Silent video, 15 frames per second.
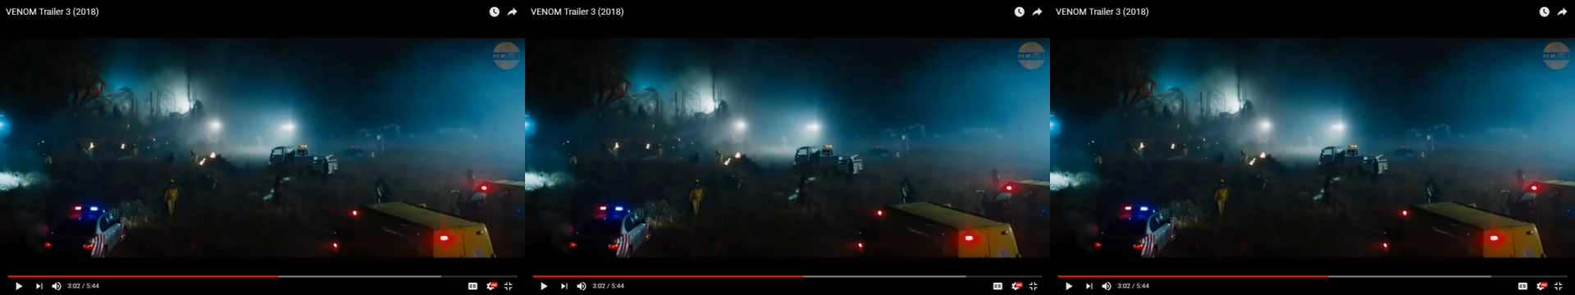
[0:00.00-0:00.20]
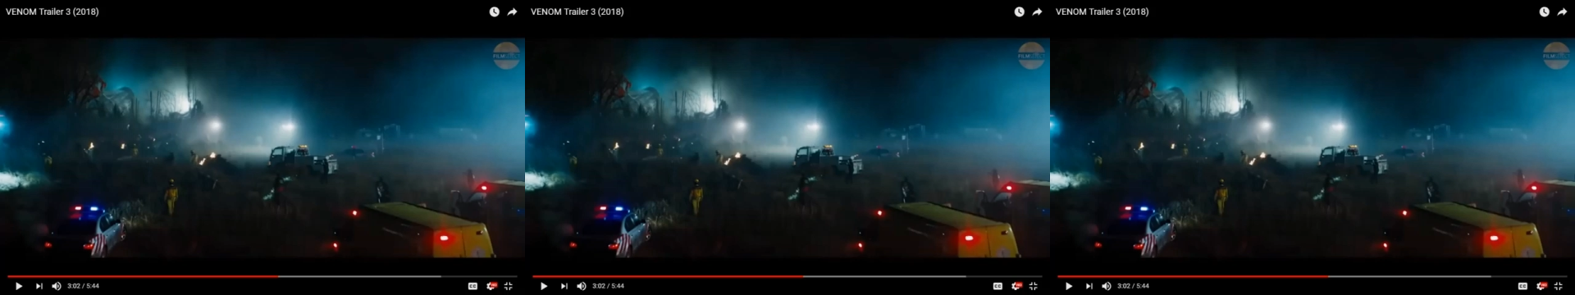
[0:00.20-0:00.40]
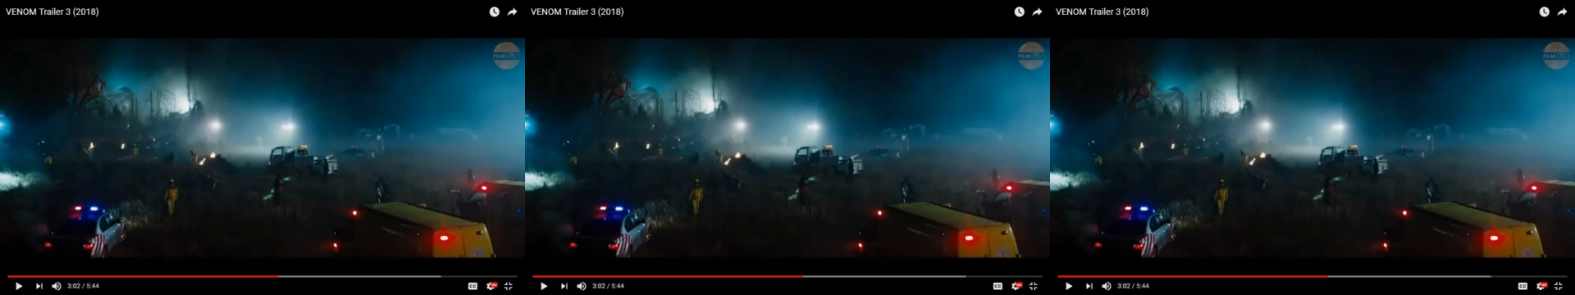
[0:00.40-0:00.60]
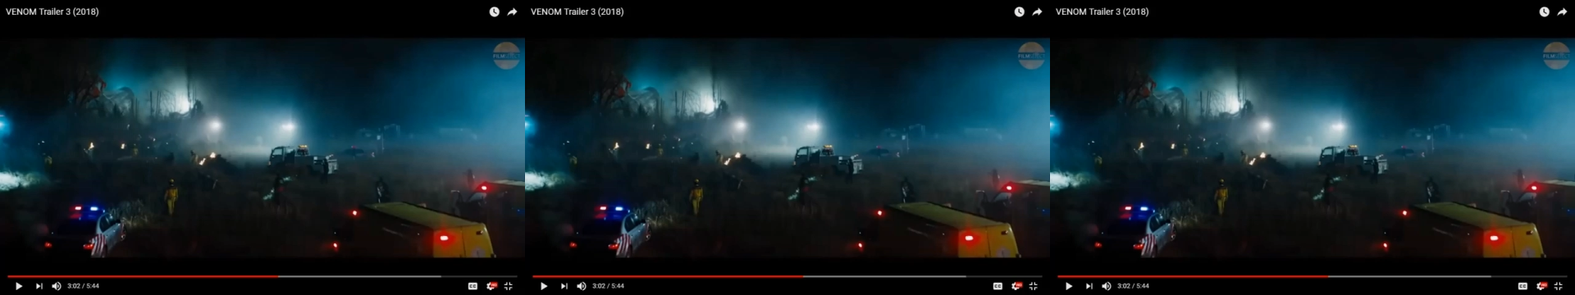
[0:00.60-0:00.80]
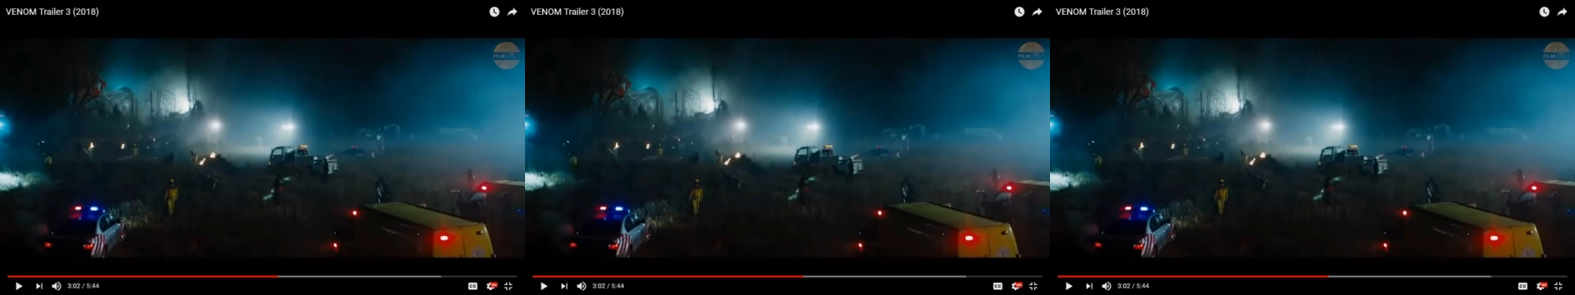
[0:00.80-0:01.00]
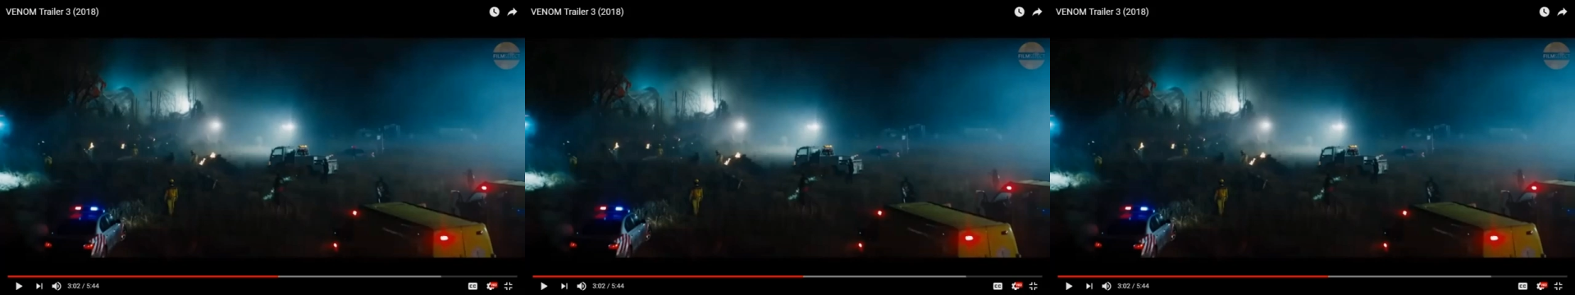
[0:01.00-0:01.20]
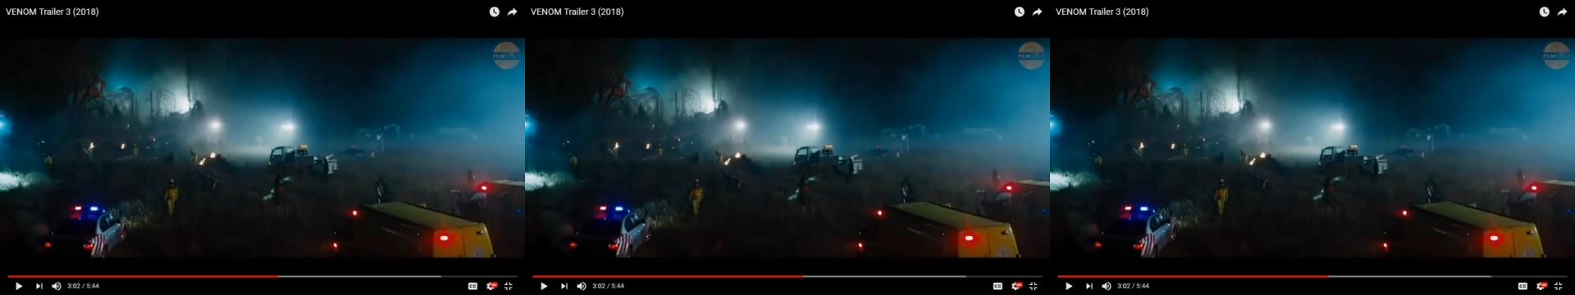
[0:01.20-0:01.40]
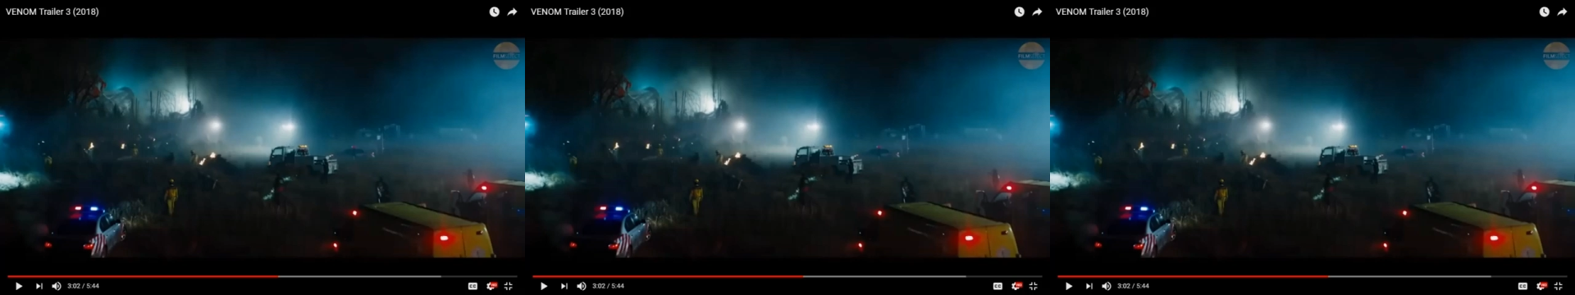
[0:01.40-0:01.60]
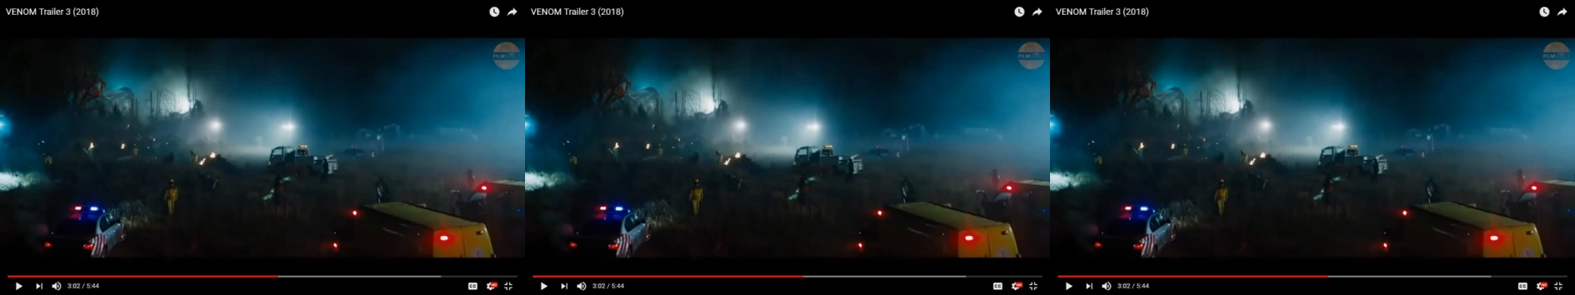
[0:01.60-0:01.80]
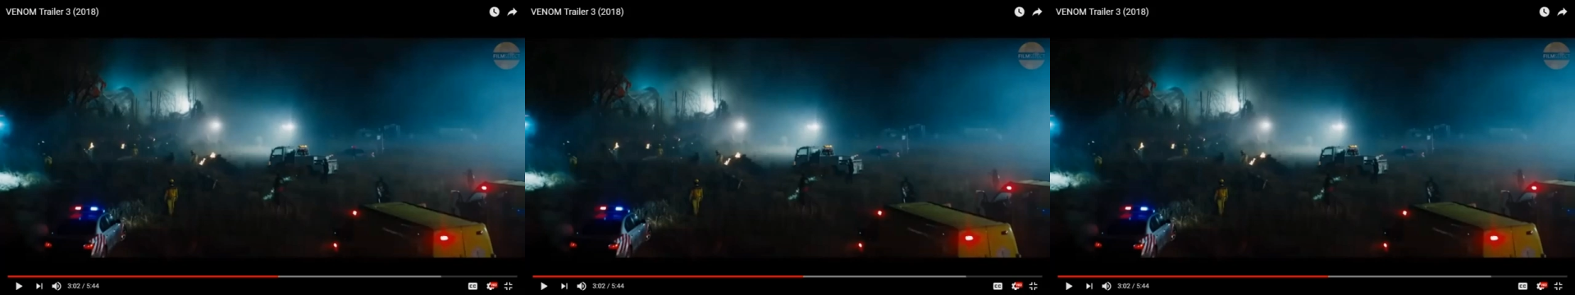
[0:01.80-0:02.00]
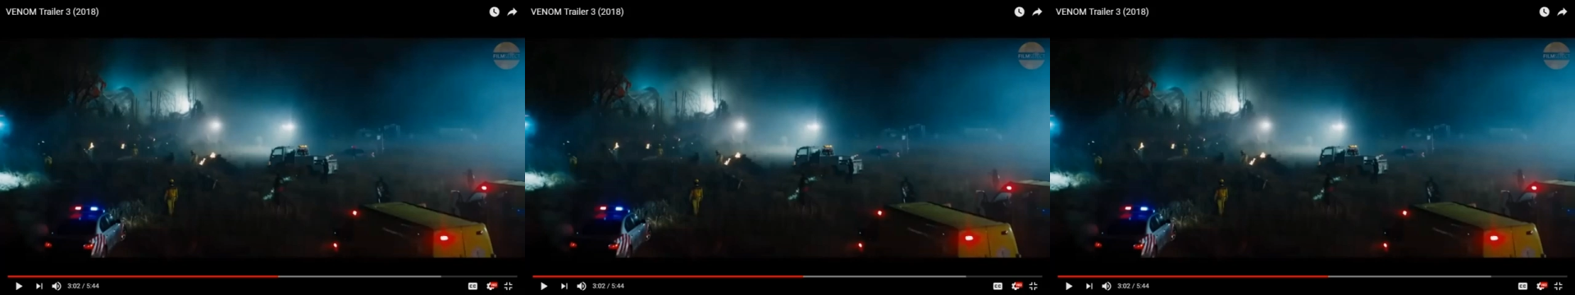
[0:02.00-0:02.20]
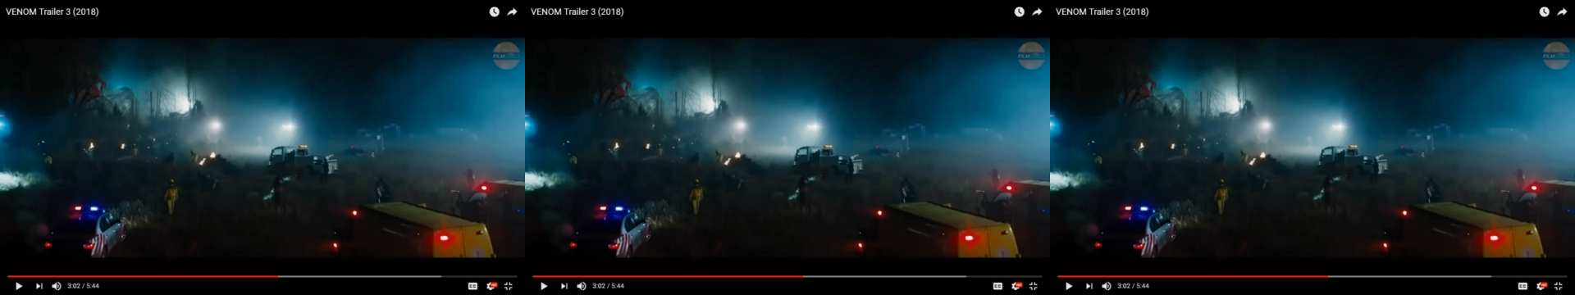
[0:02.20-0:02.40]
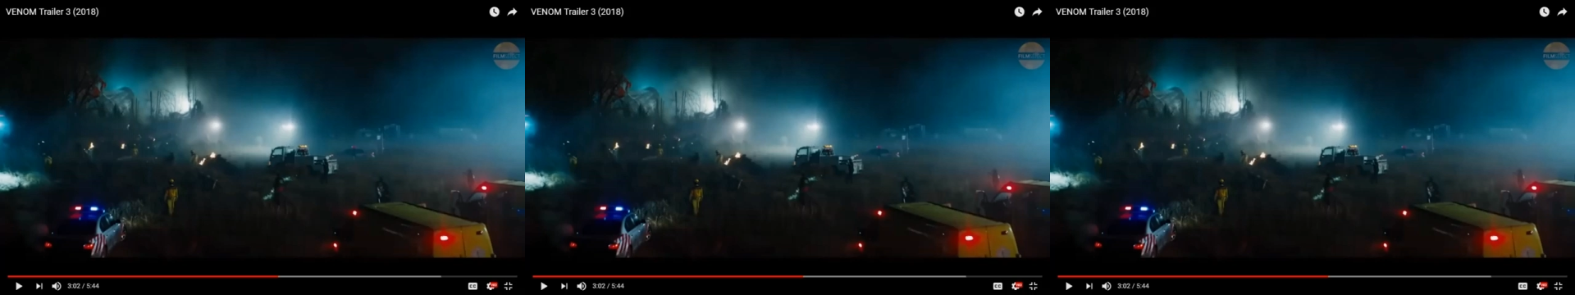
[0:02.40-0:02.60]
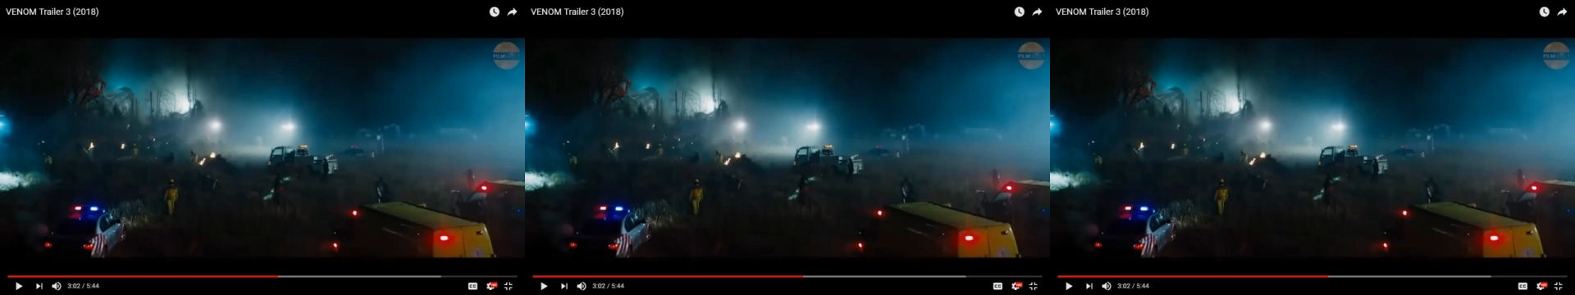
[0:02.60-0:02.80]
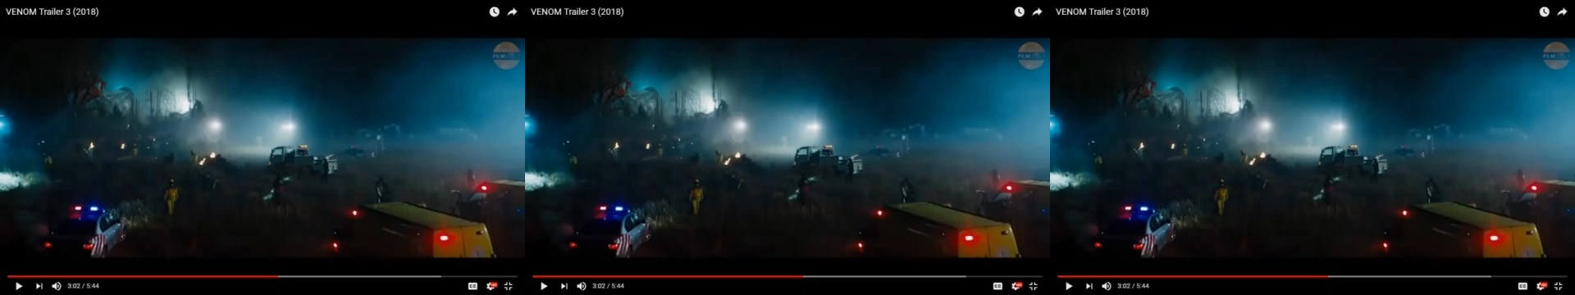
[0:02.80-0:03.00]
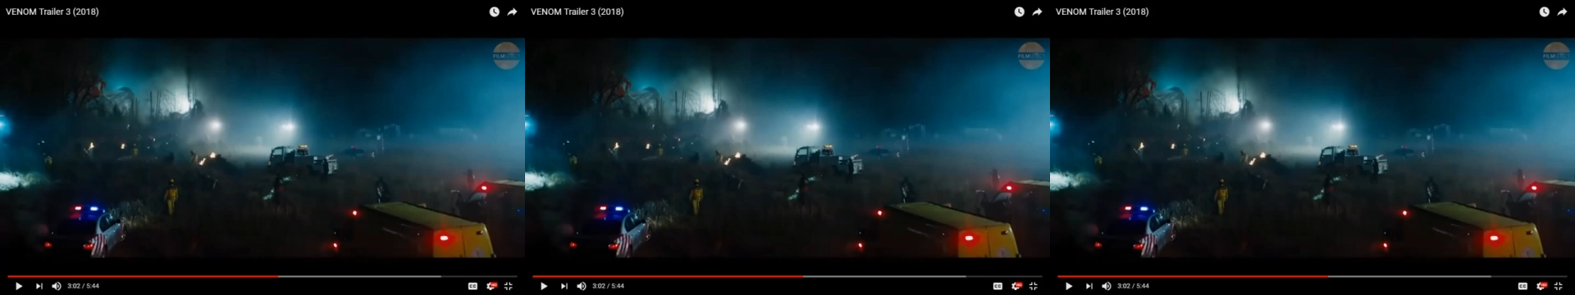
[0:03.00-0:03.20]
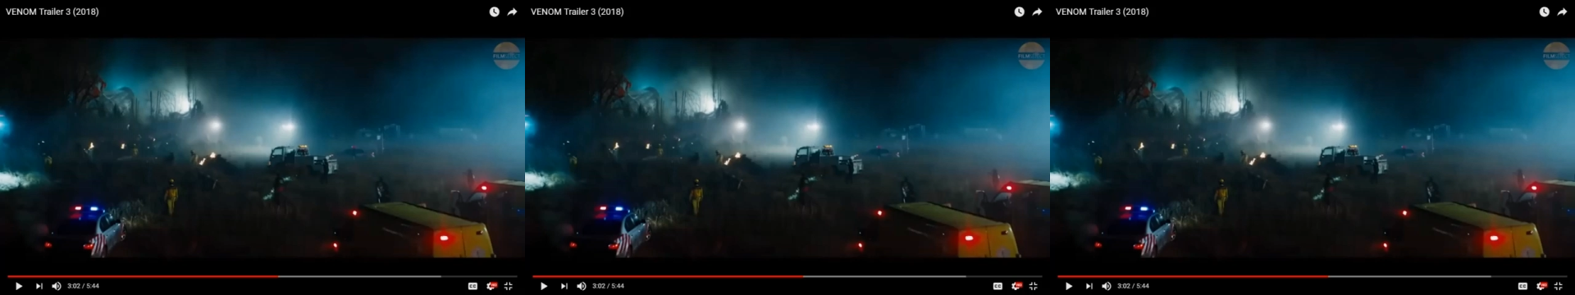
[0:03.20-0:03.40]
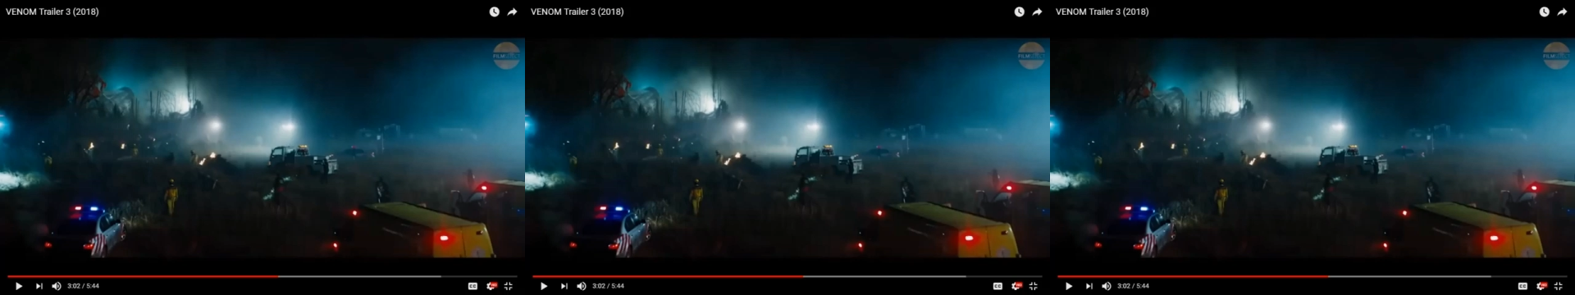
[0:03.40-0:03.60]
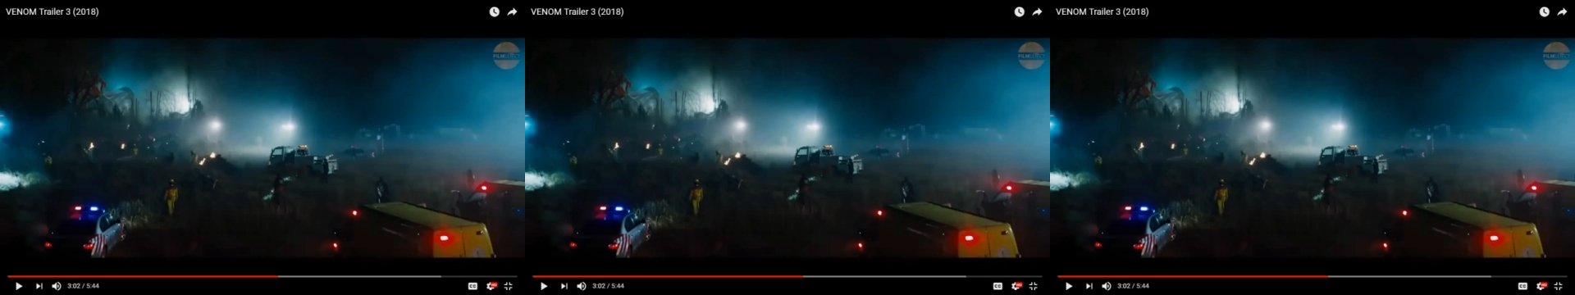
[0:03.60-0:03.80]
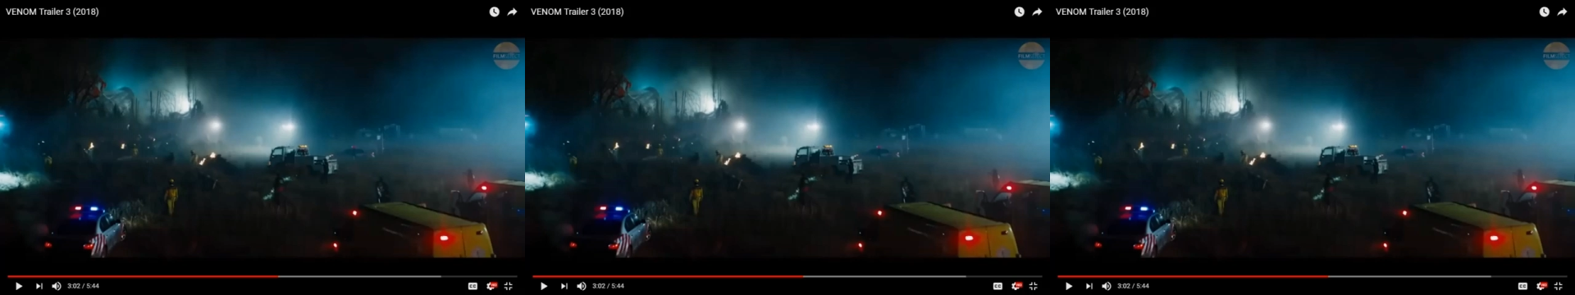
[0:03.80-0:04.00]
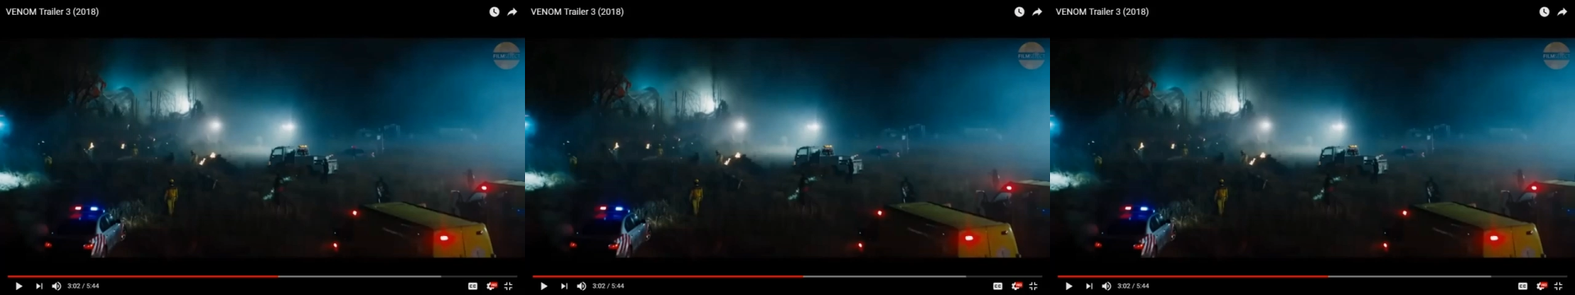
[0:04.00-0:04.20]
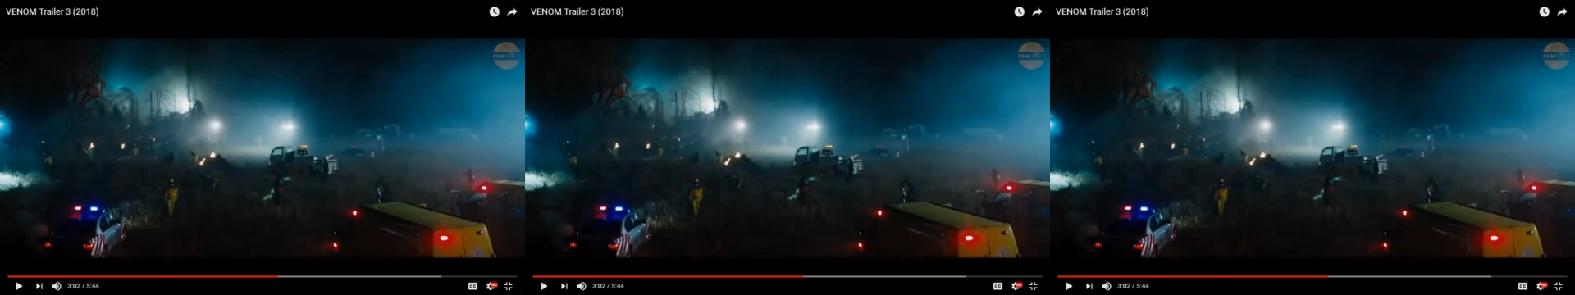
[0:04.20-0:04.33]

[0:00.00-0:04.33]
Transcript: Nobody's mouth can be seen.